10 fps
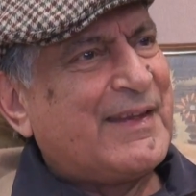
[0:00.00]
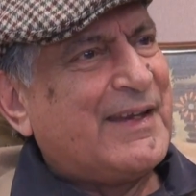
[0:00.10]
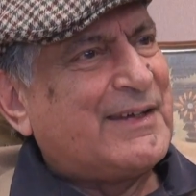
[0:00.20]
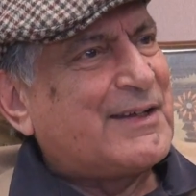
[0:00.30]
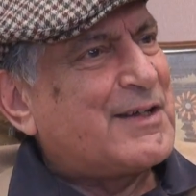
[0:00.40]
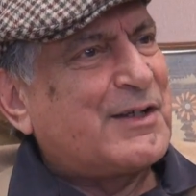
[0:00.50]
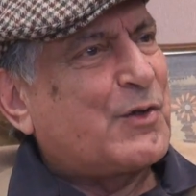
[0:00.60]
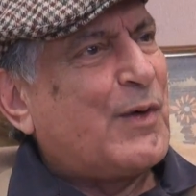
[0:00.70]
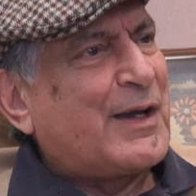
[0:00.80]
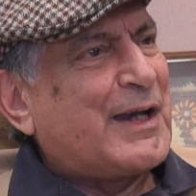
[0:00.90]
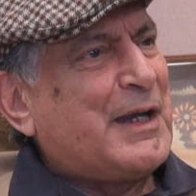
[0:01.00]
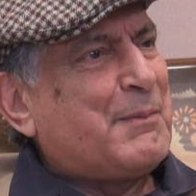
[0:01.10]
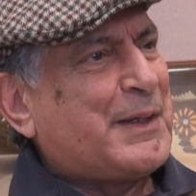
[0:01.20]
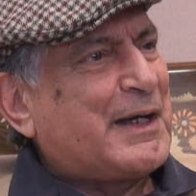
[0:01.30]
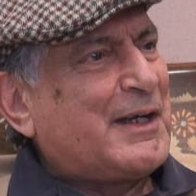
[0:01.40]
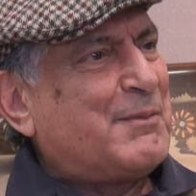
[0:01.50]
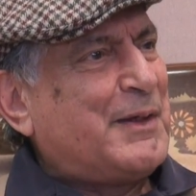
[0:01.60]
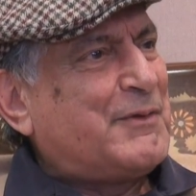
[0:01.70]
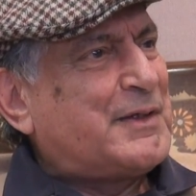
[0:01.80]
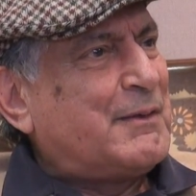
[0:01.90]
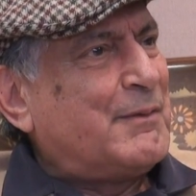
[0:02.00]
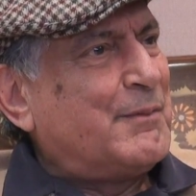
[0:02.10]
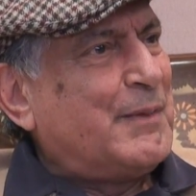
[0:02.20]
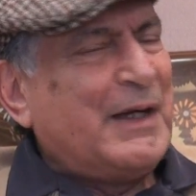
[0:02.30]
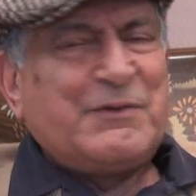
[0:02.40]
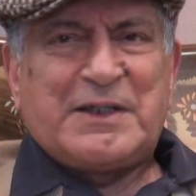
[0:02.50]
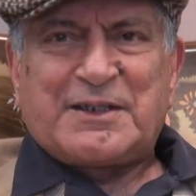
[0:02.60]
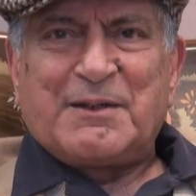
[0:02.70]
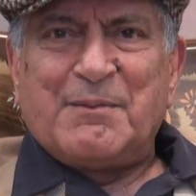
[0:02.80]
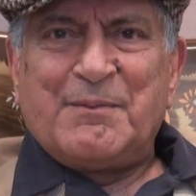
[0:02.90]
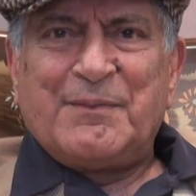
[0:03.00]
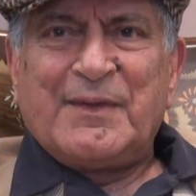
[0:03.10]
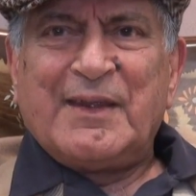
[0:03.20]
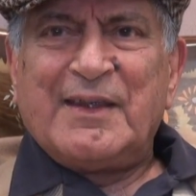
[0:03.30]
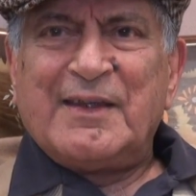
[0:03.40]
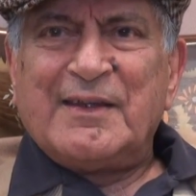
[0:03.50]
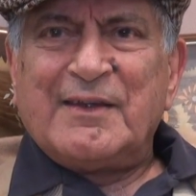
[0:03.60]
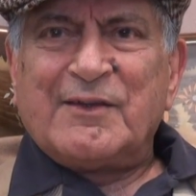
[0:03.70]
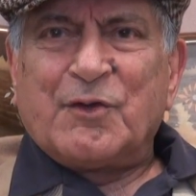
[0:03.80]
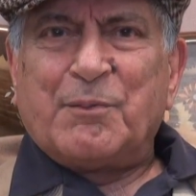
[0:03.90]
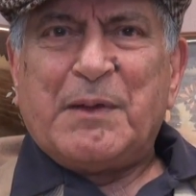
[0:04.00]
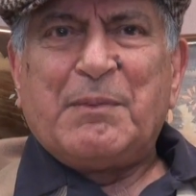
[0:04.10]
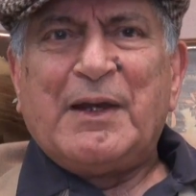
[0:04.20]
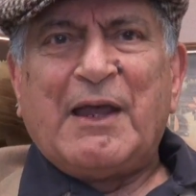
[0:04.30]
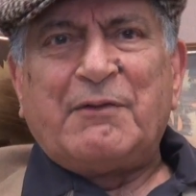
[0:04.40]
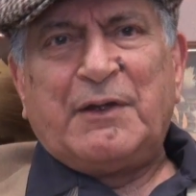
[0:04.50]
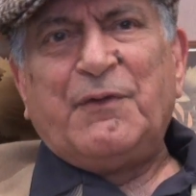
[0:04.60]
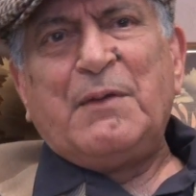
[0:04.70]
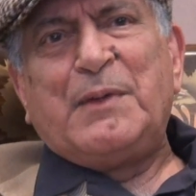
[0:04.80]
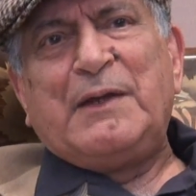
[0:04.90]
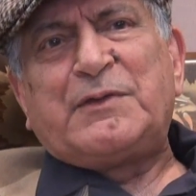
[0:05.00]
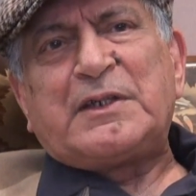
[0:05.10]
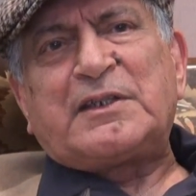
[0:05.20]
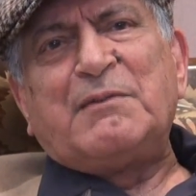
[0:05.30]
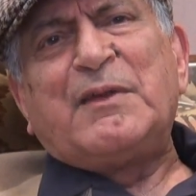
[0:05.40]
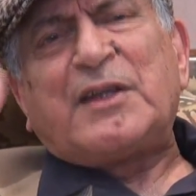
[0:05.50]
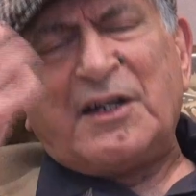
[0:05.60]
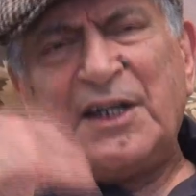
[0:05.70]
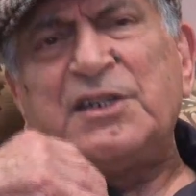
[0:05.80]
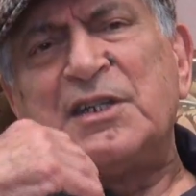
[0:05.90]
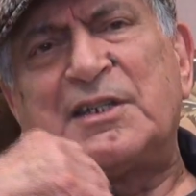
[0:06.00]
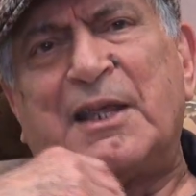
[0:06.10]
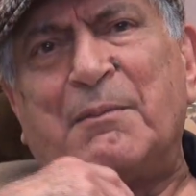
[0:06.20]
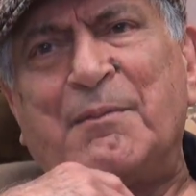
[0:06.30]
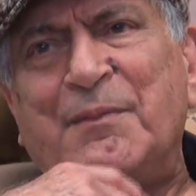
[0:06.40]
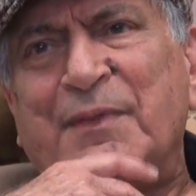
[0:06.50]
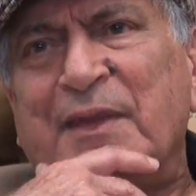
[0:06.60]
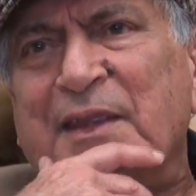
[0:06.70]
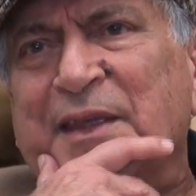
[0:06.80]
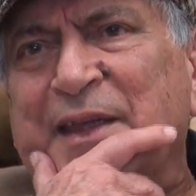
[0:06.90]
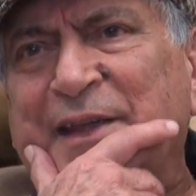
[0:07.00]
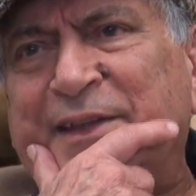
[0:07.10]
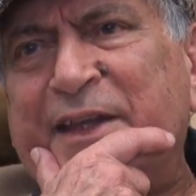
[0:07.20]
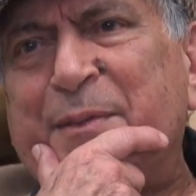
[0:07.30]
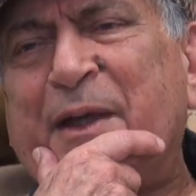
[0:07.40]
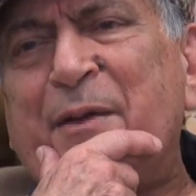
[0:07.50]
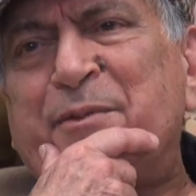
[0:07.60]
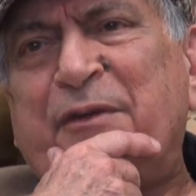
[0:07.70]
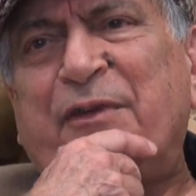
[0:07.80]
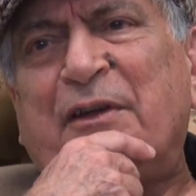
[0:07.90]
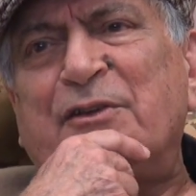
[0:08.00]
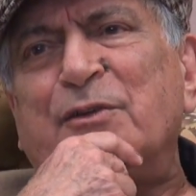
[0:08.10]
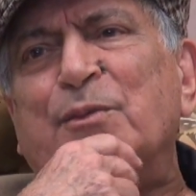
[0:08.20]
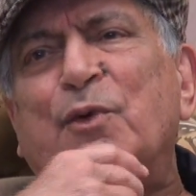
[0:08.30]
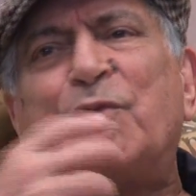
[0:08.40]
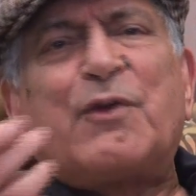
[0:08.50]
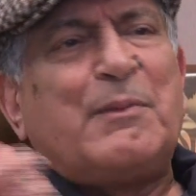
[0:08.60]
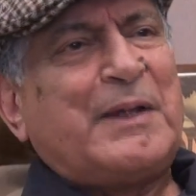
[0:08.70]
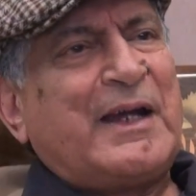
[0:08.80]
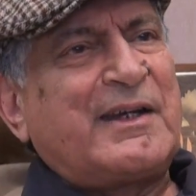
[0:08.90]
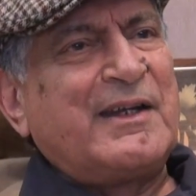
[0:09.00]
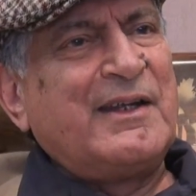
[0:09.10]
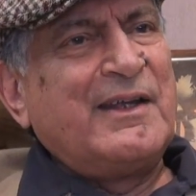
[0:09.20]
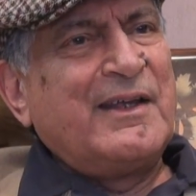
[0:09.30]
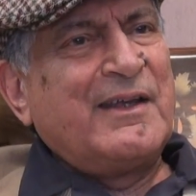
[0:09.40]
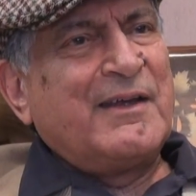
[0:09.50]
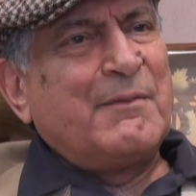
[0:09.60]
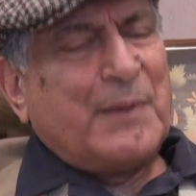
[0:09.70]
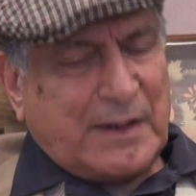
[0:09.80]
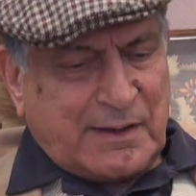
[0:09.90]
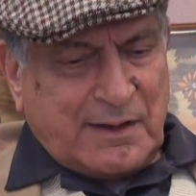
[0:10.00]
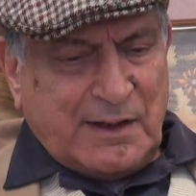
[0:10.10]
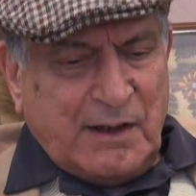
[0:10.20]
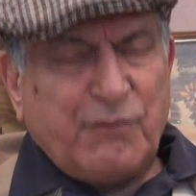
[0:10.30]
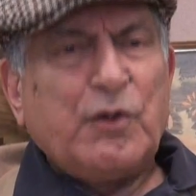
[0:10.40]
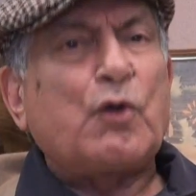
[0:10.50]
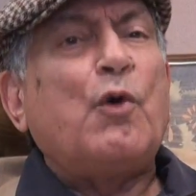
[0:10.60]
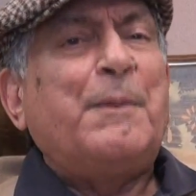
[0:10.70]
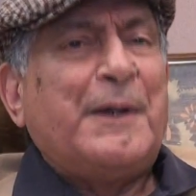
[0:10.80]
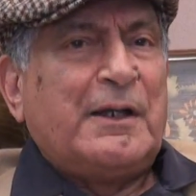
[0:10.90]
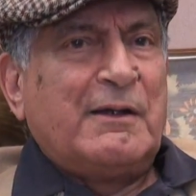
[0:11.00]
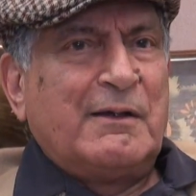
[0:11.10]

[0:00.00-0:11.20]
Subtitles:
It doesn't require any particular belief system. So people have different belief system which conditions them, and then it becomes difficult to move from that. But if you're open